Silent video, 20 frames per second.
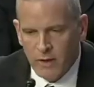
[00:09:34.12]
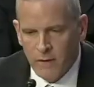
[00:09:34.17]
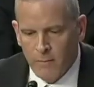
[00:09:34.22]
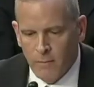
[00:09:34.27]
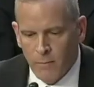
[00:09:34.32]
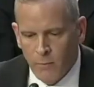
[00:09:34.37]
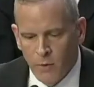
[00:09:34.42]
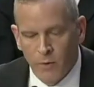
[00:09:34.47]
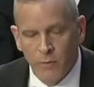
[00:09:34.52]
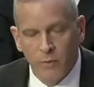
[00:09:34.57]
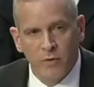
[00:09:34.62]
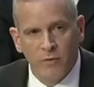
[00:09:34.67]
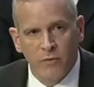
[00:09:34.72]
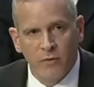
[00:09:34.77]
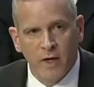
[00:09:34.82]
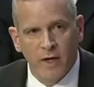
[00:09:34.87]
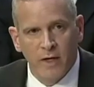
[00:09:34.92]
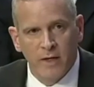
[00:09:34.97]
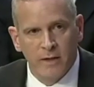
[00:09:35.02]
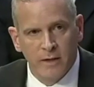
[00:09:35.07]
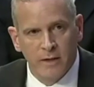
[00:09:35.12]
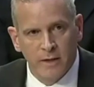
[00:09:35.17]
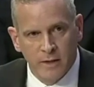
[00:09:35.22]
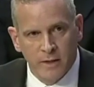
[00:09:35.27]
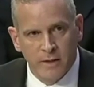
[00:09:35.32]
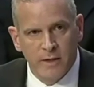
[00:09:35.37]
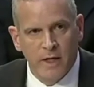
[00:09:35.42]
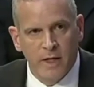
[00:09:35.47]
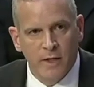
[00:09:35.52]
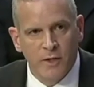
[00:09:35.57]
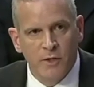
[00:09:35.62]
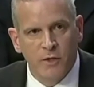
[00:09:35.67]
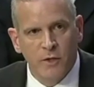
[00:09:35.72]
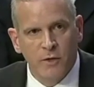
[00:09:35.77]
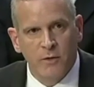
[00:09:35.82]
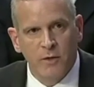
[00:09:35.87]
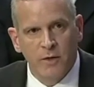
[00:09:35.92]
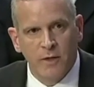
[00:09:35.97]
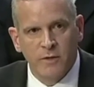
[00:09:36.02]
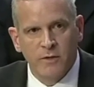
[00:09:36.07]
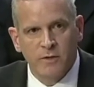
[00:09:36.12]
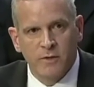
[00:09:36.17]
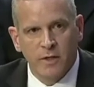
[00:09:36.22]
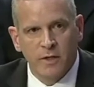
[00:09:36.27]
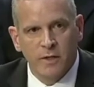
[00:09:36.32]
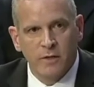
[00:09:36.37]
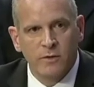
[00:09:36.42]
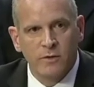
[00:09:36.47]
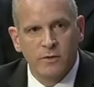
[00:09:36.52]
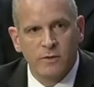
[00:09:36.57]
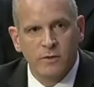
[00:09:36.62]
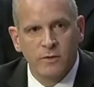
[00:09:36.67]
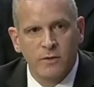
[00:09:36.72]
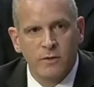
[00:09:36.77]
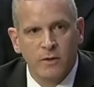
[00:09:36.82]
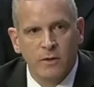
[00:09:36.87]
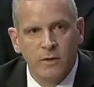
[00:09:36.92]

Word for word: Fi- when we find intentional incidents.